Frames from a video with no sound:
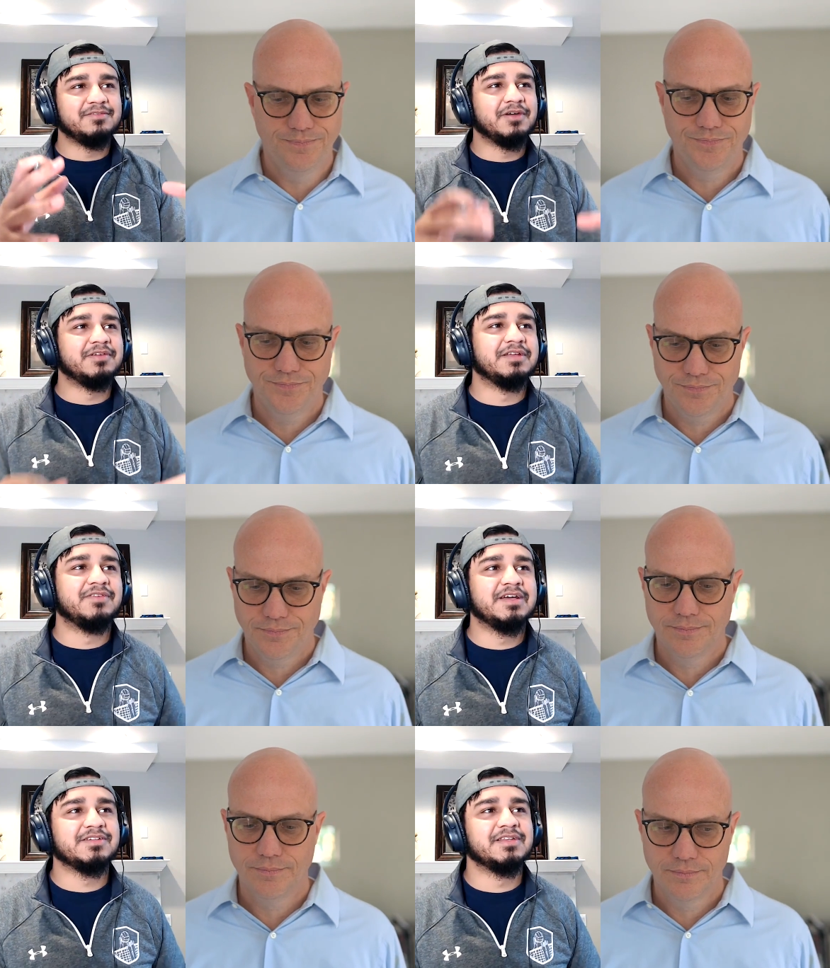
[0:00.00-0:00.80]
Speaker 1: you have any
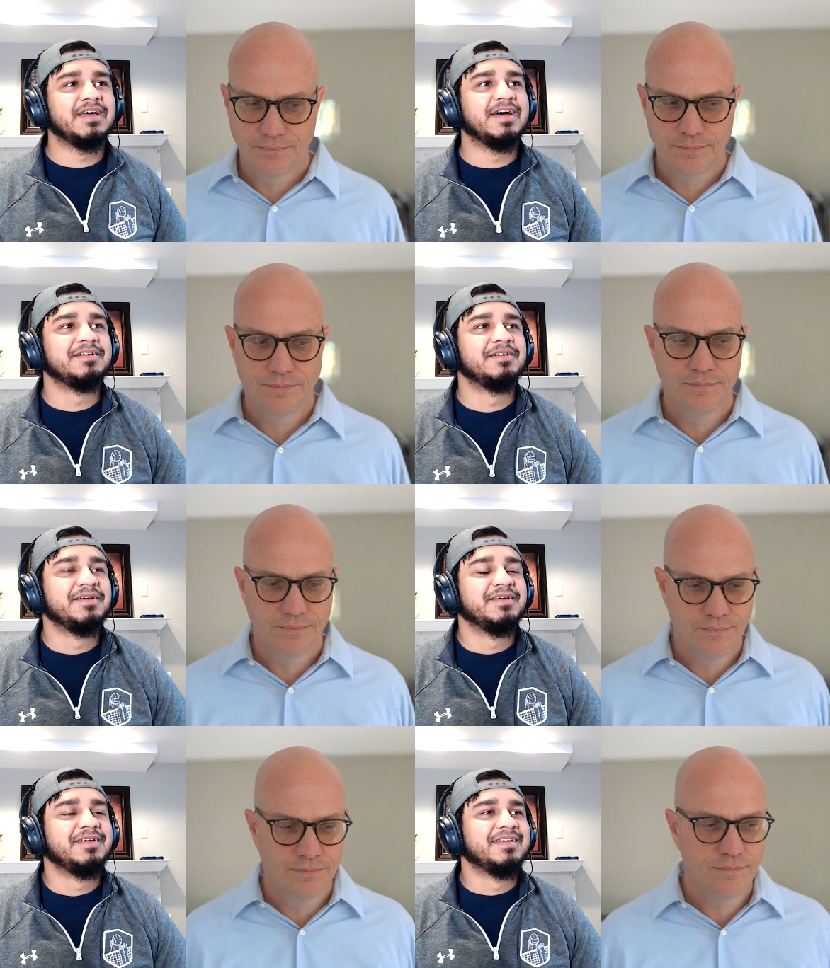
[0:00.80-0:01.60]
advice on that?
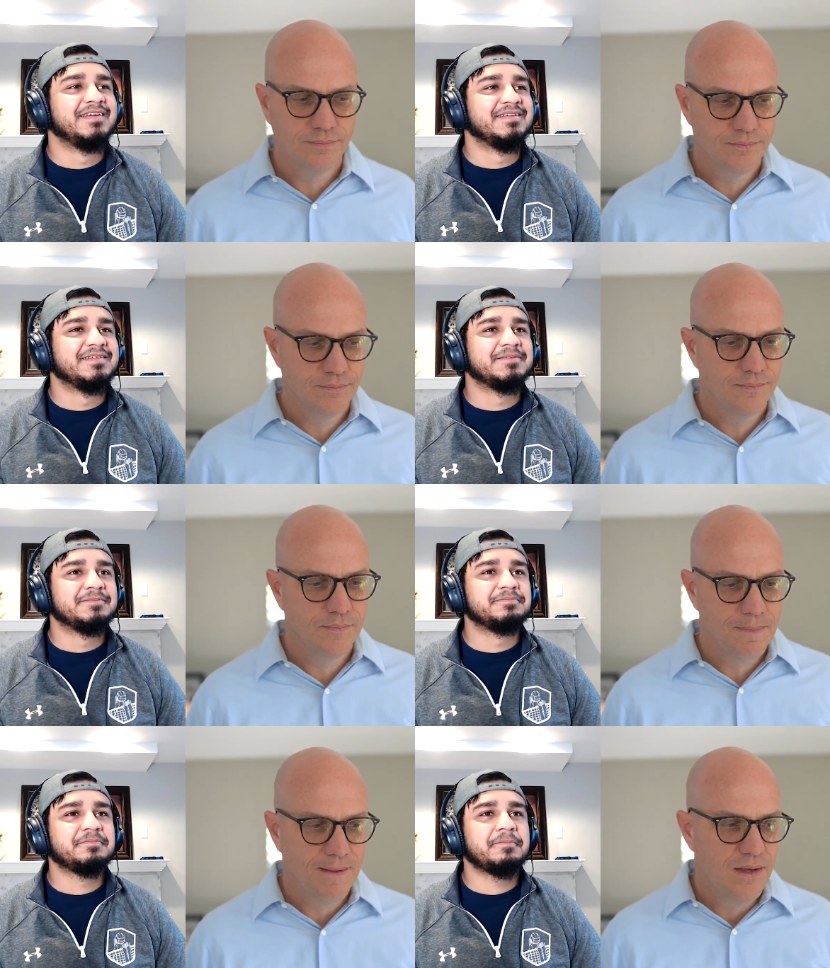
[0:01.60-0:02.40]

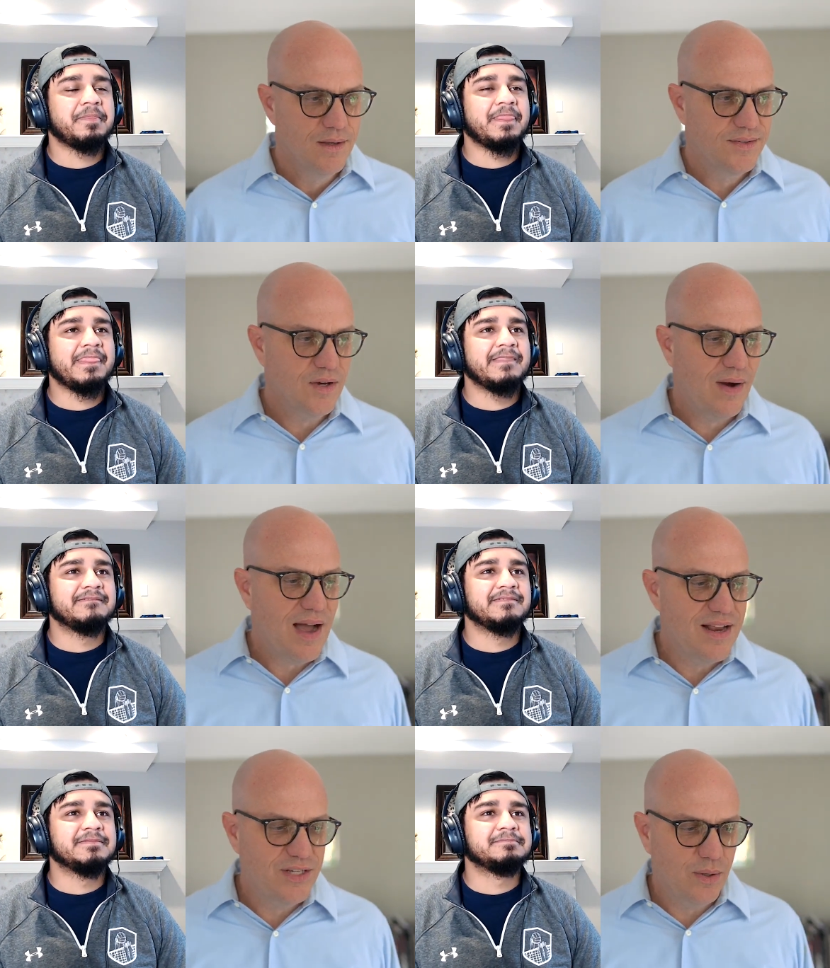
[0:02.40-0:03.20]
Speaker 2: So
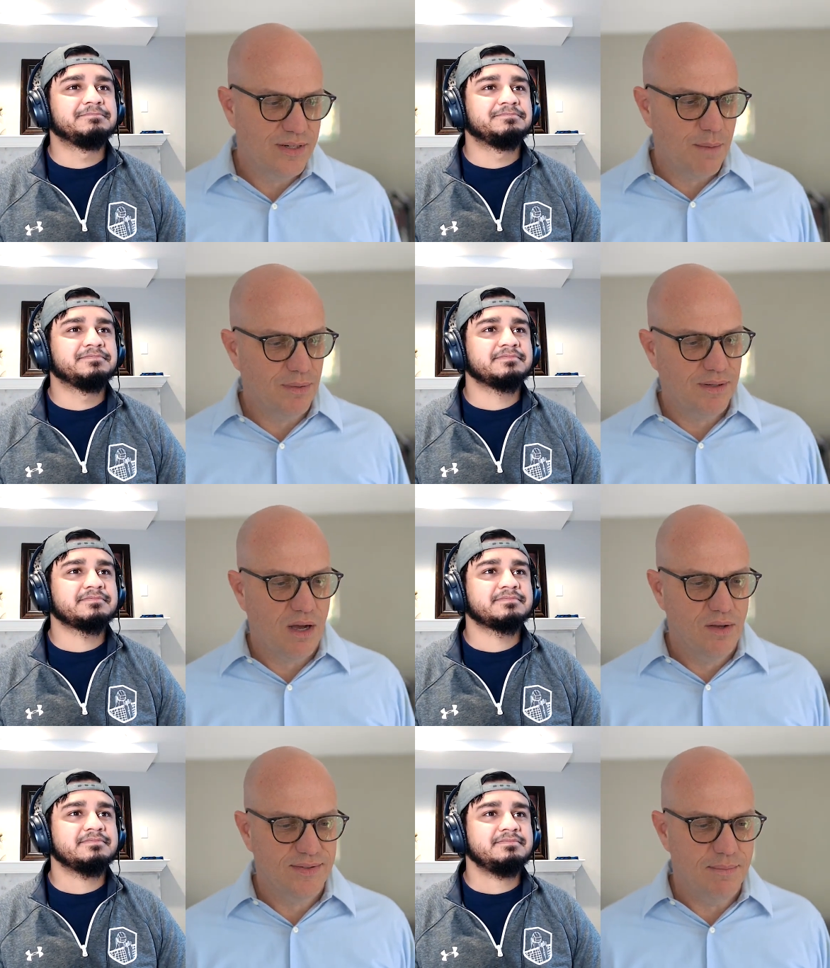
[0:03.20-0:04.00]
I, I do a couple of
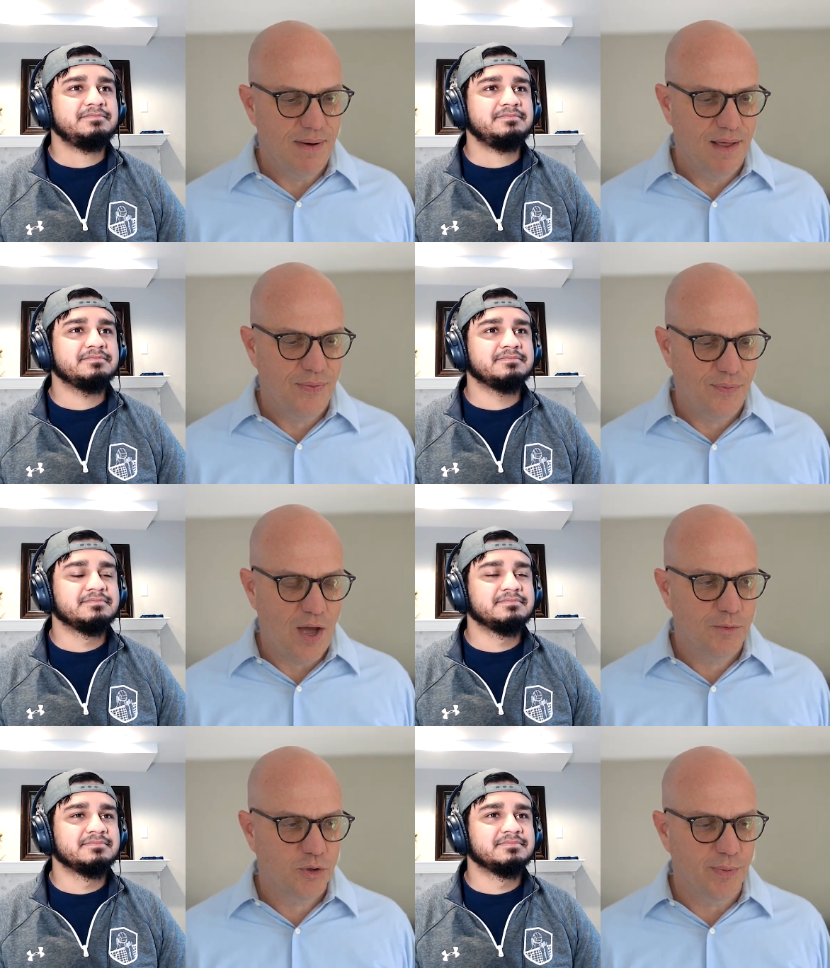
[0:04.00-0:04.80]
calls a month with
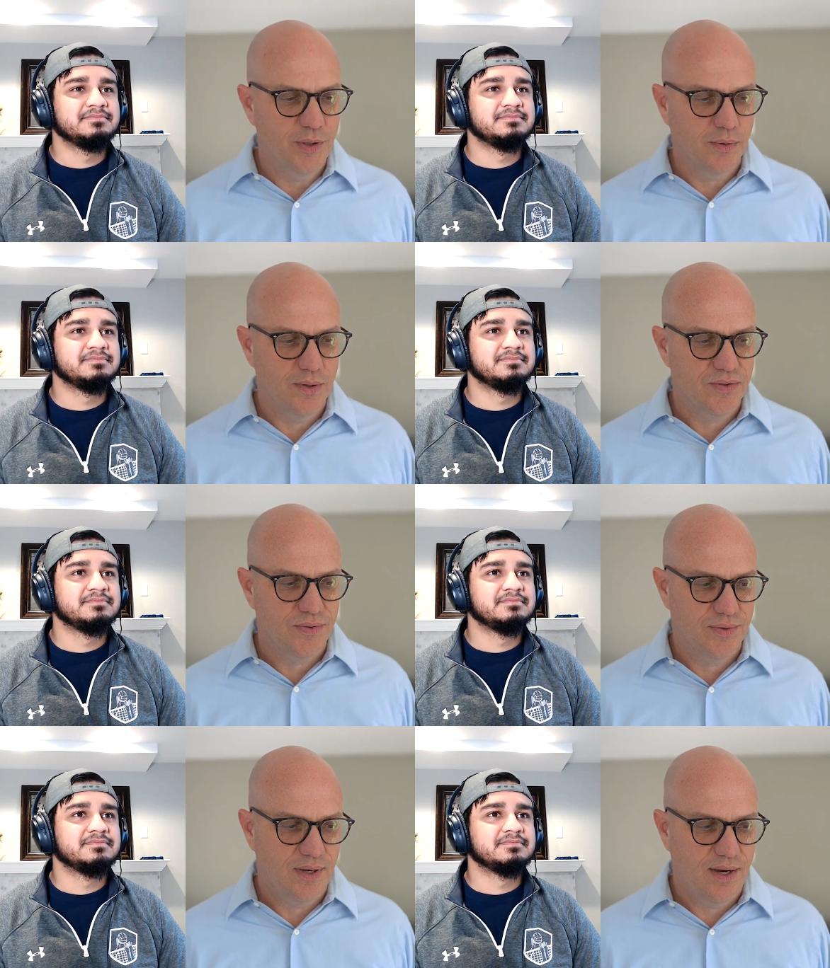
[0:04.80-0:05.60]

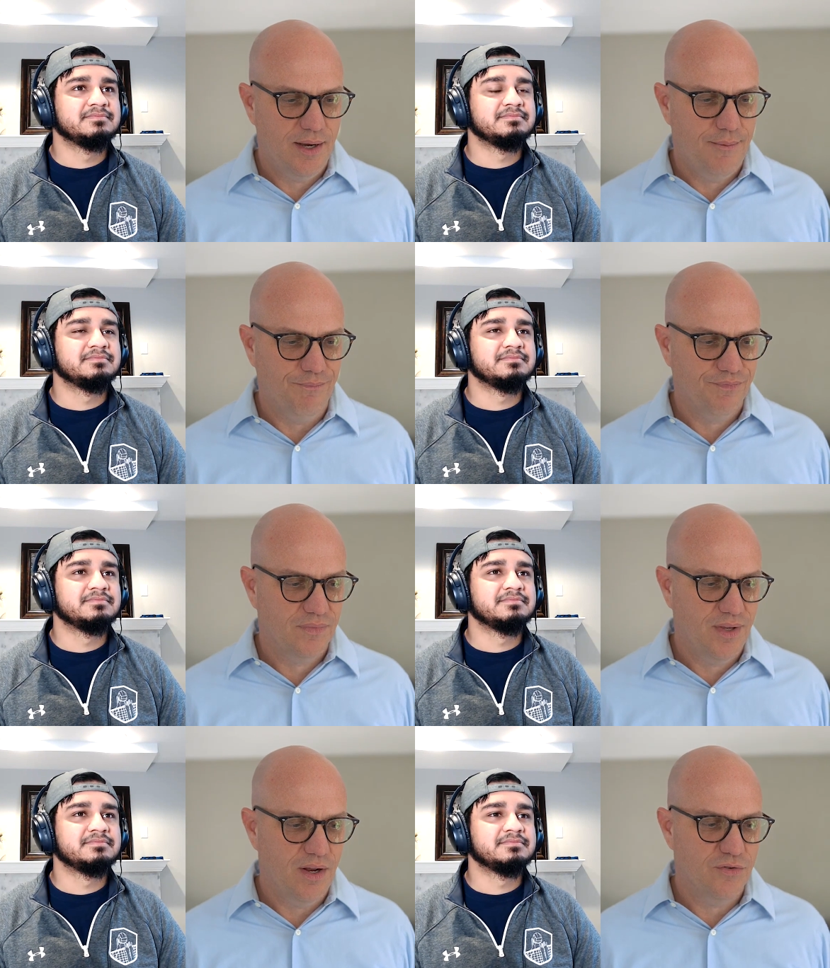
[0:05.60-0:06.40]
entrepreneurs, um,
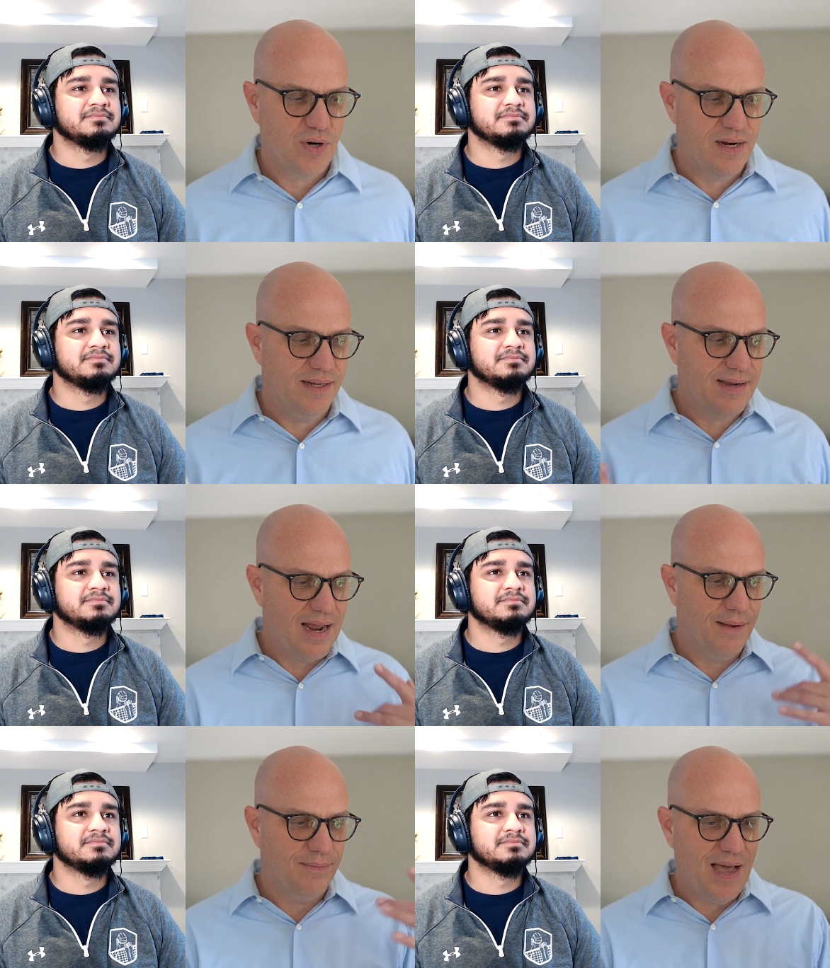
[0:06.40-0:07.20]
you know, trying to
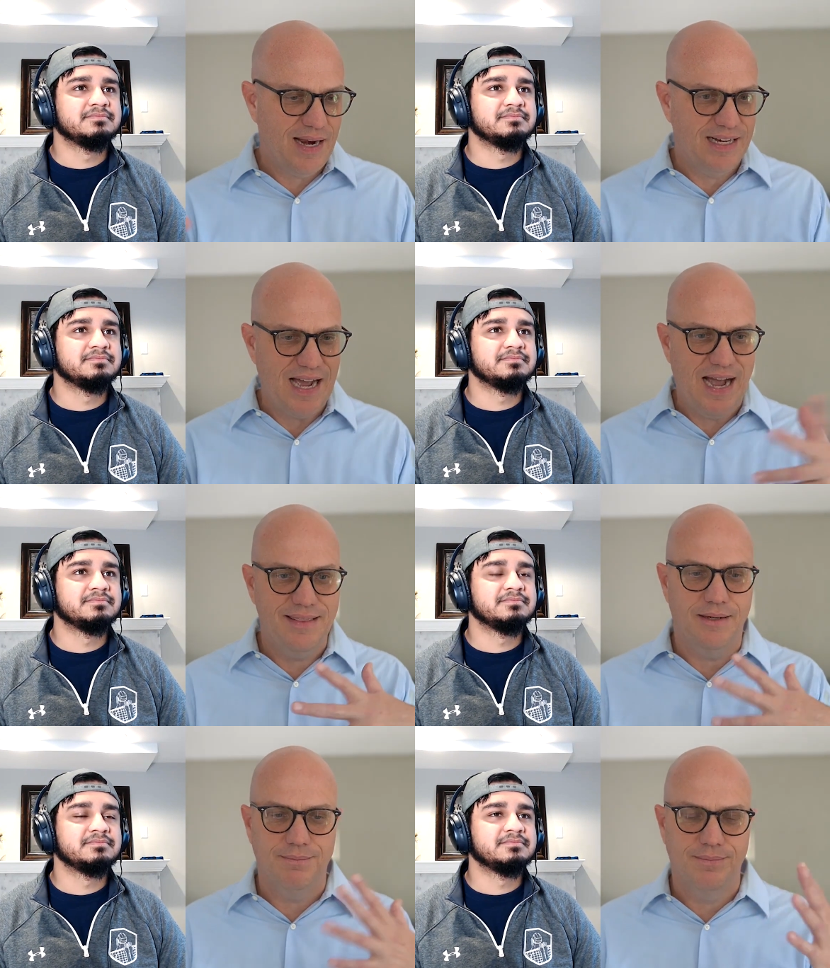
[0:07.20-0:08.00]
kind of kind of
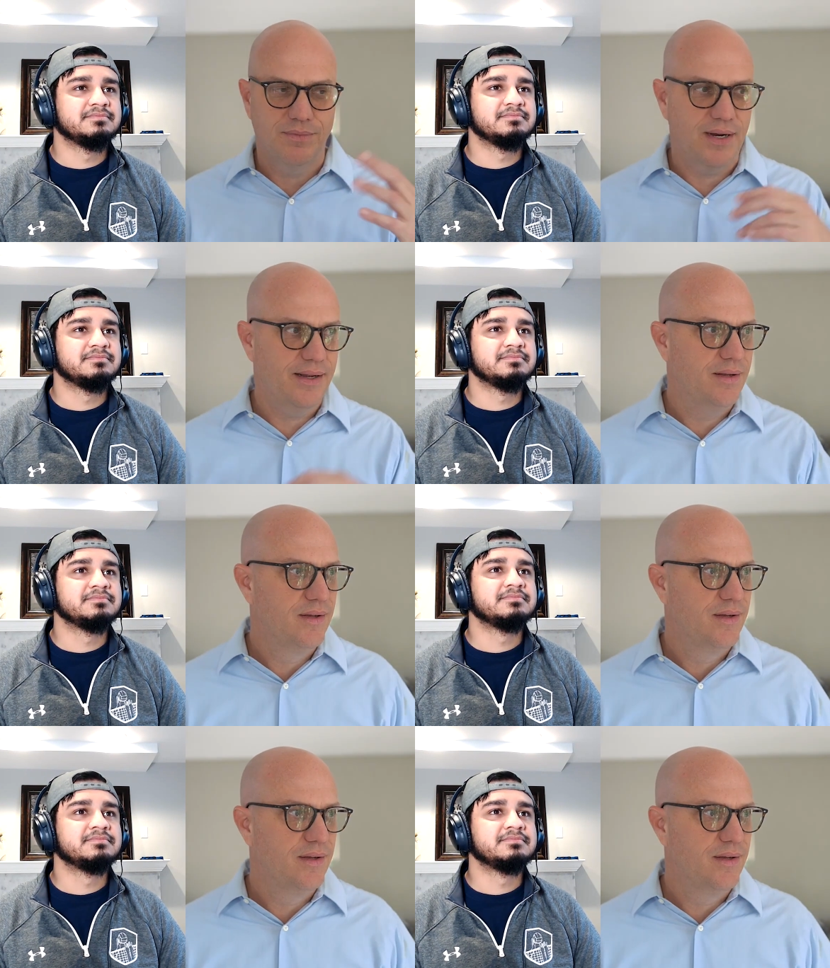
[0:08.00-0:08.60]
guide them, right?